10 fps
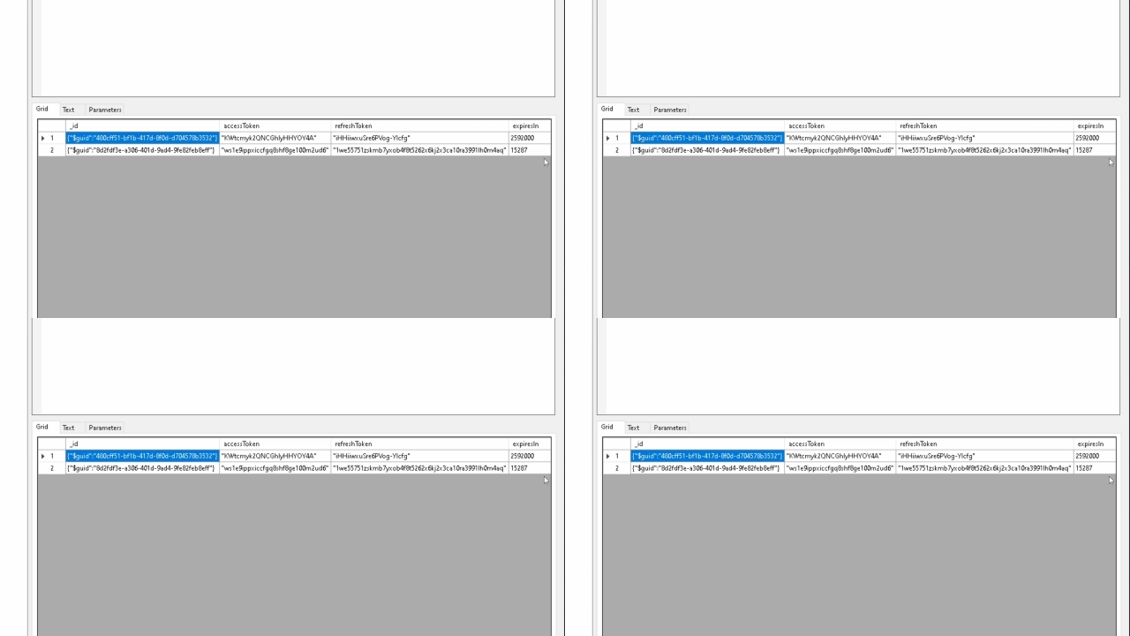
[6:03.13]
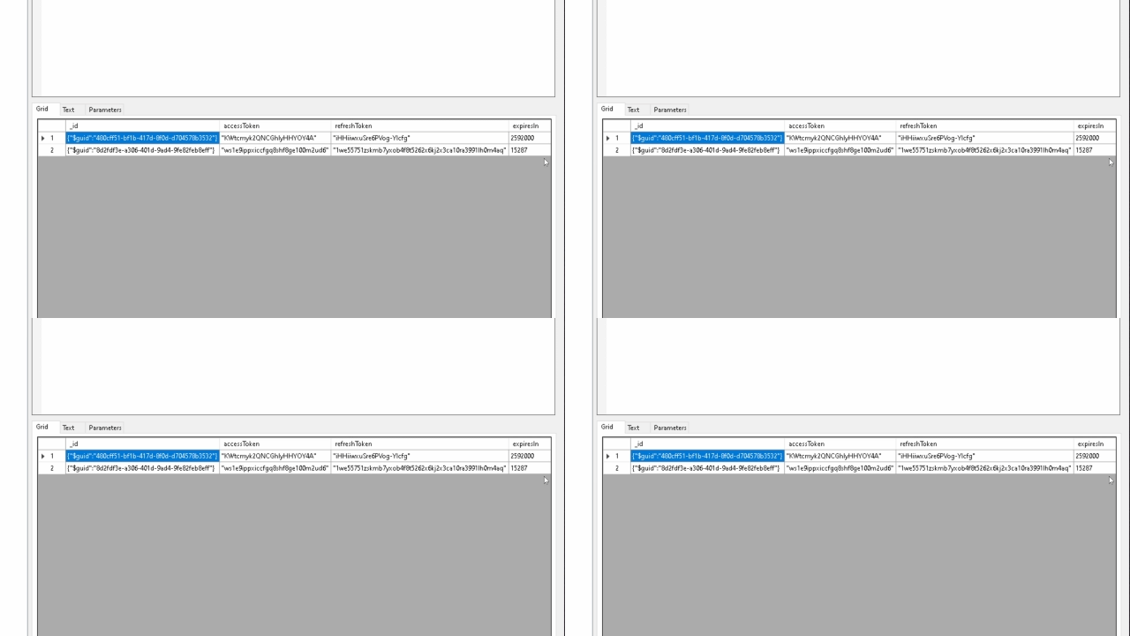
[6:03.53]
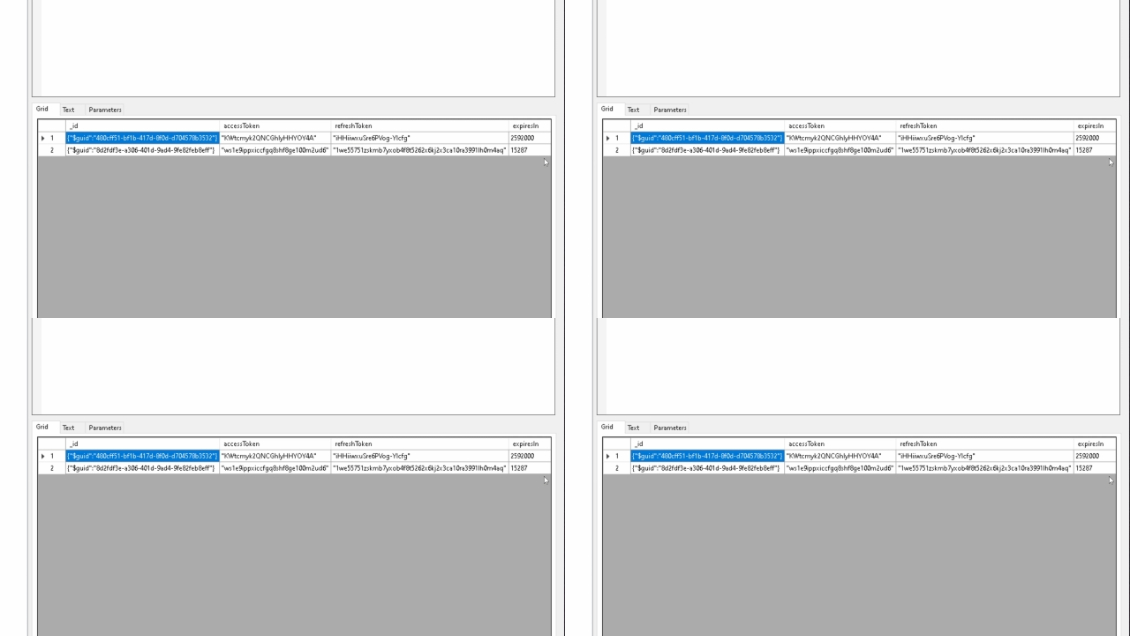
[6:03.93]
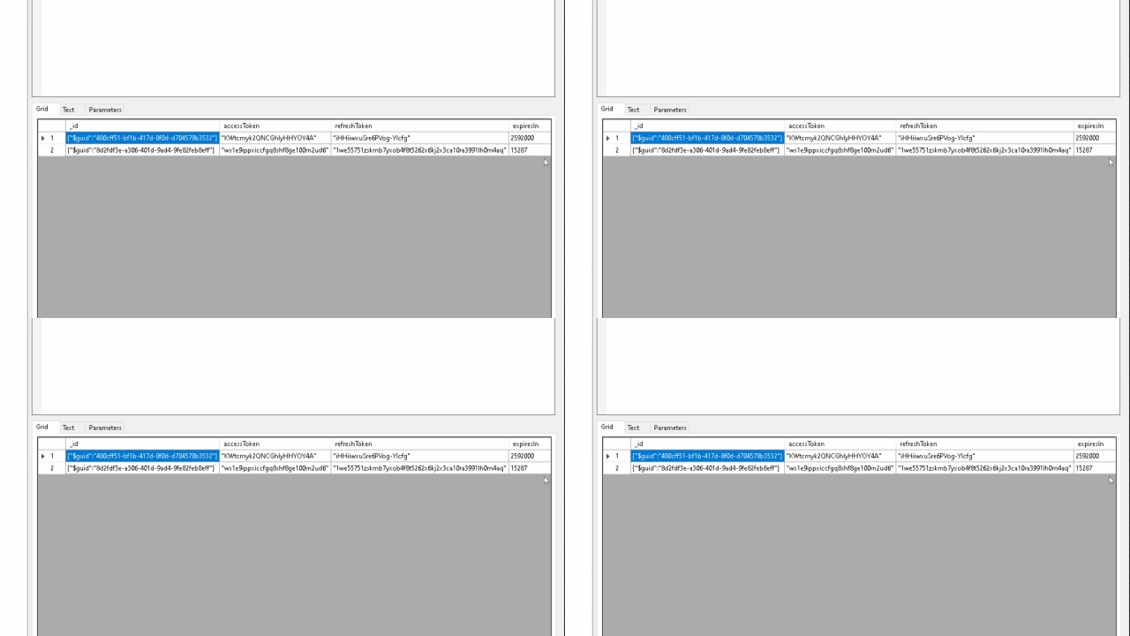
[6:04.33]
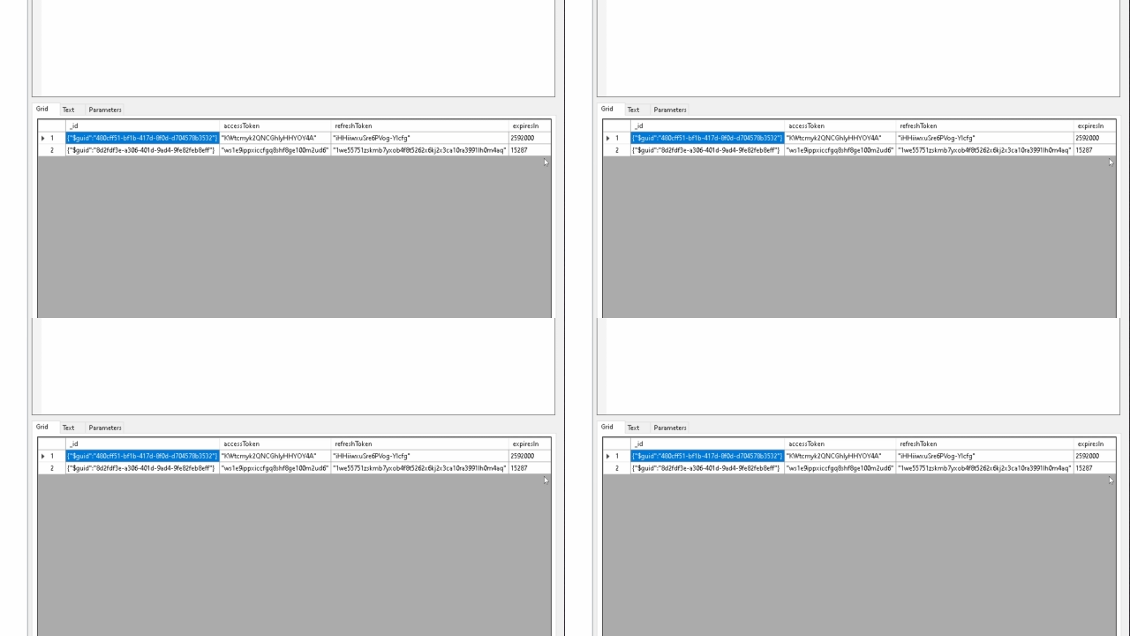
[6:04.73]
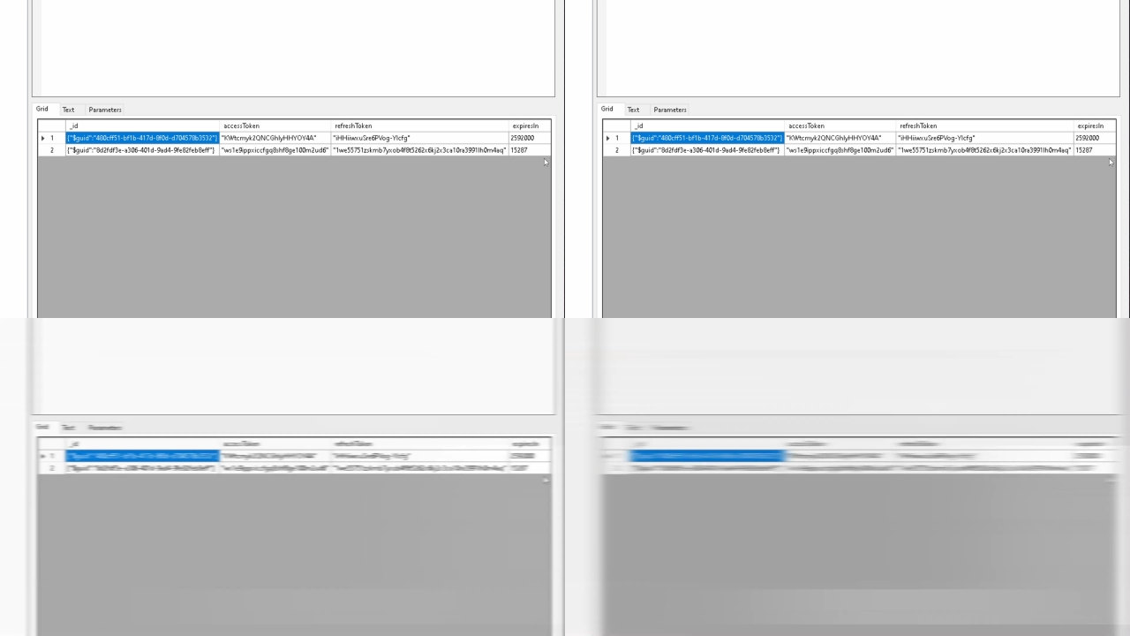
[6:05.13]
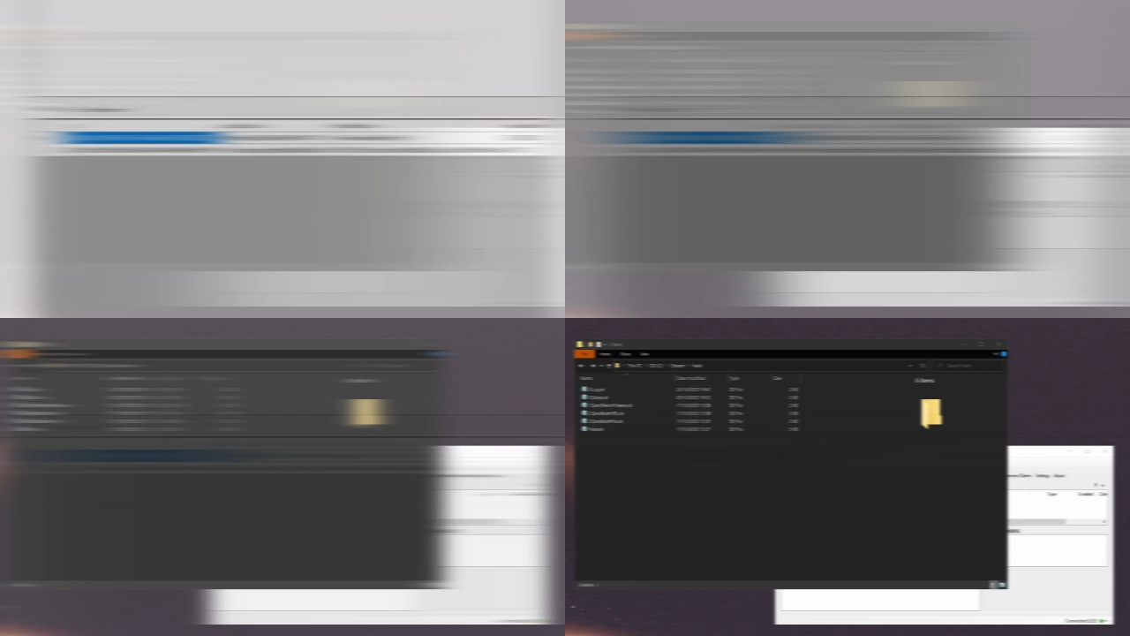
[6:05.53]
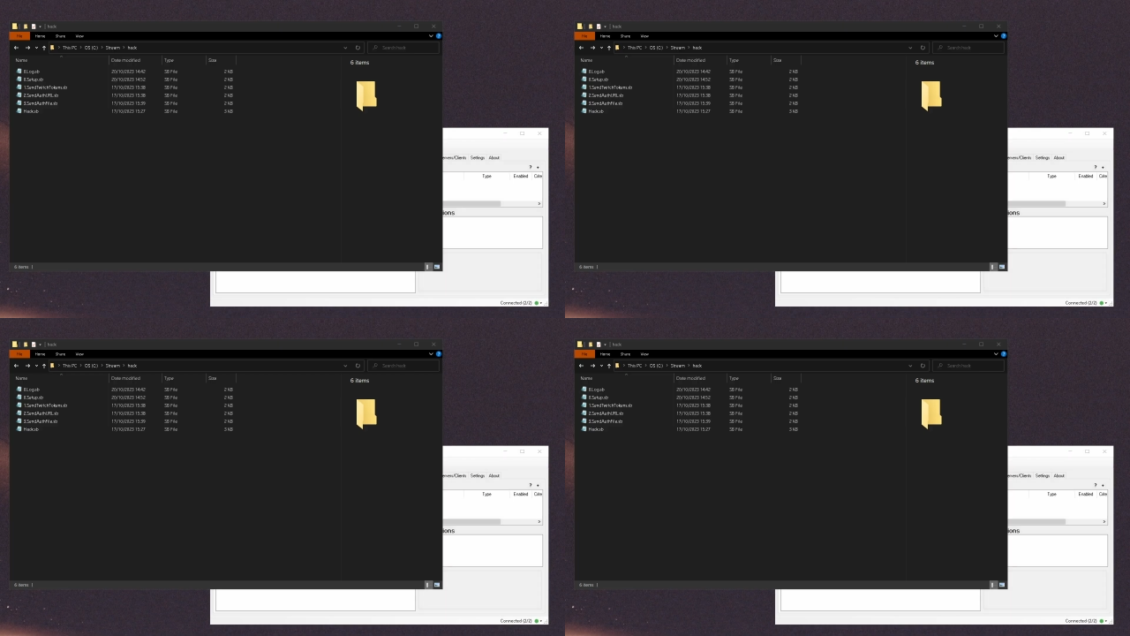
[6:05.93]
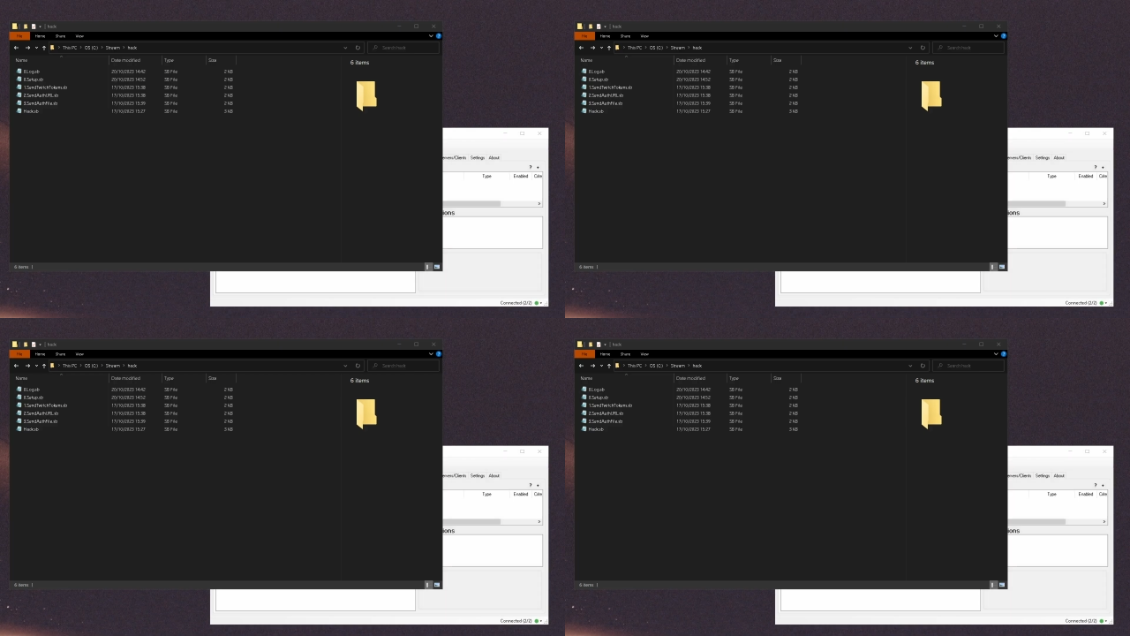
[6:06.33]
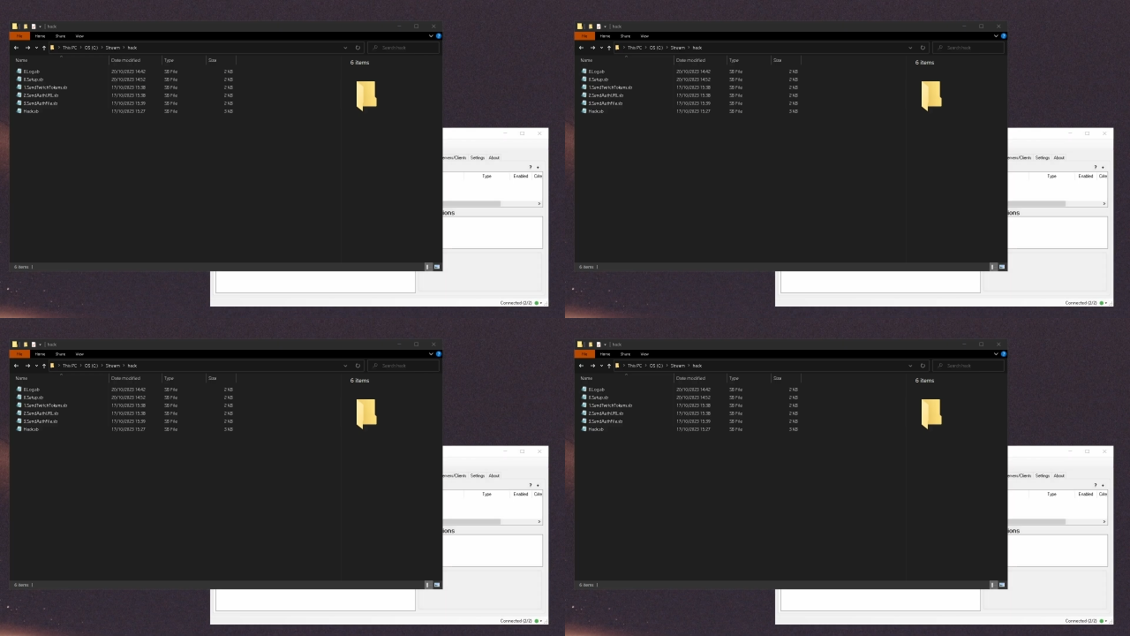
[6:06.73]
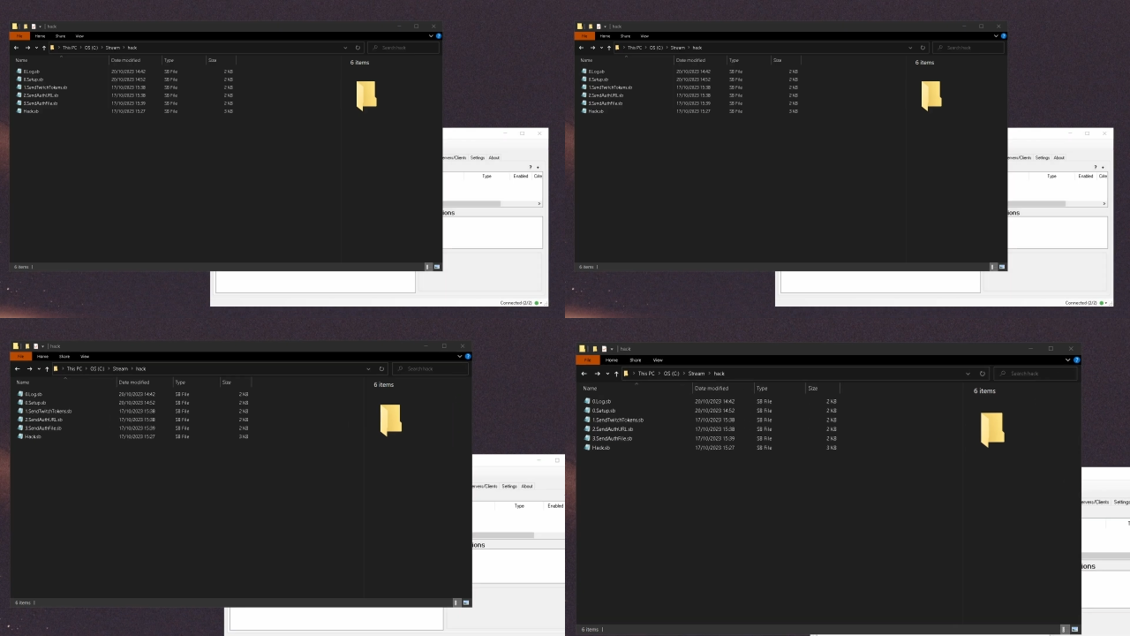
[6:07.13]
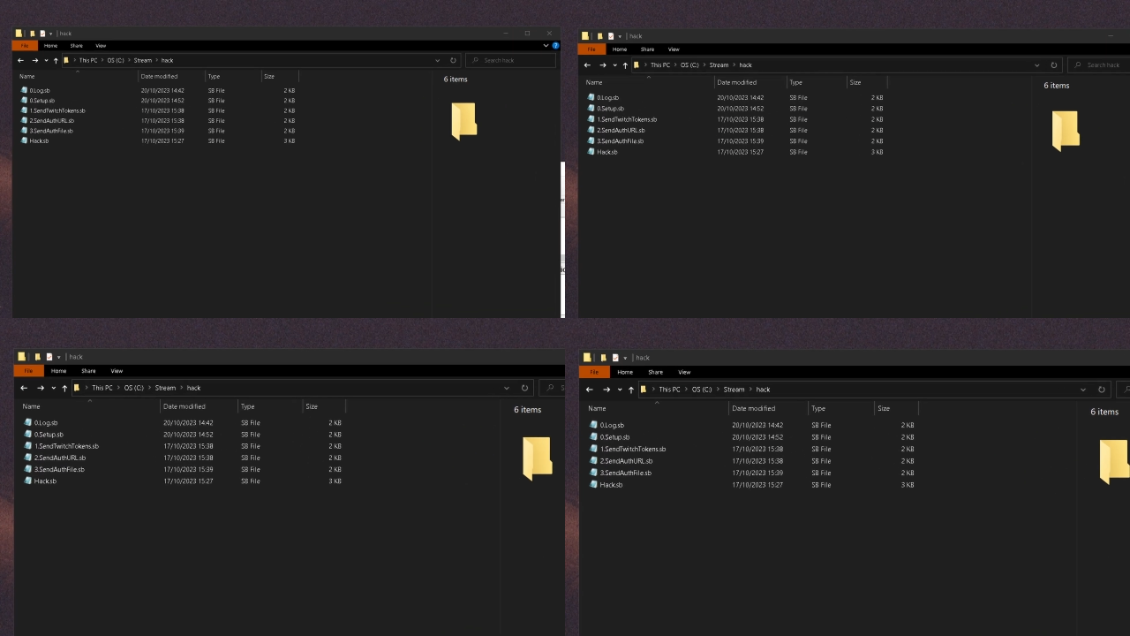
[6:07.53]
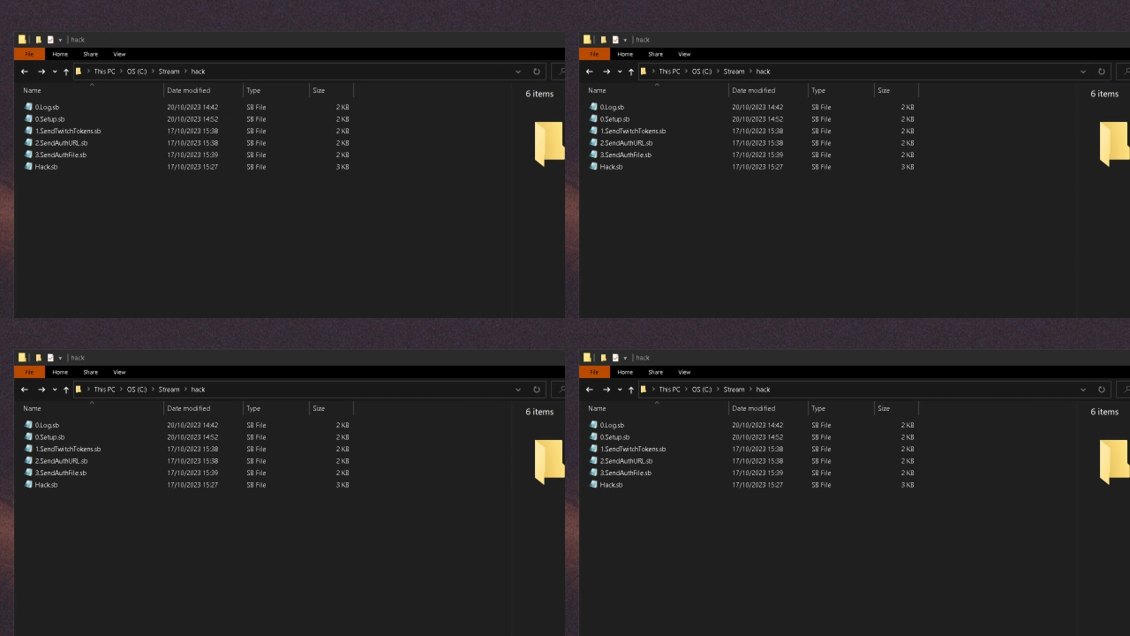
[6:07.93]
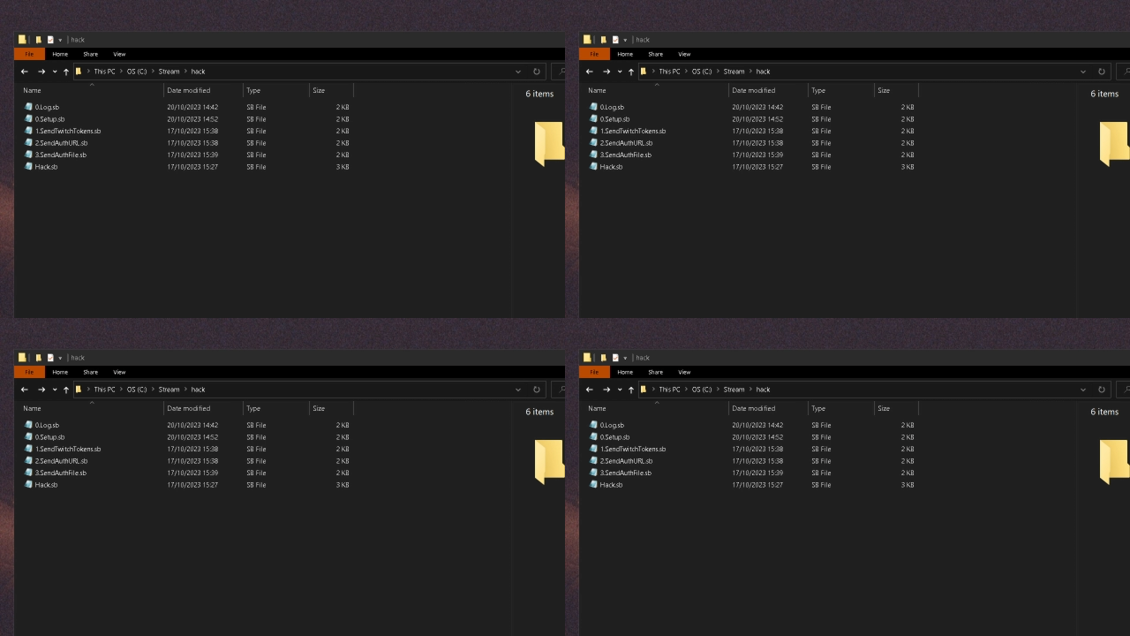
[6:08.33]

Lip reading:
(no speaker visible)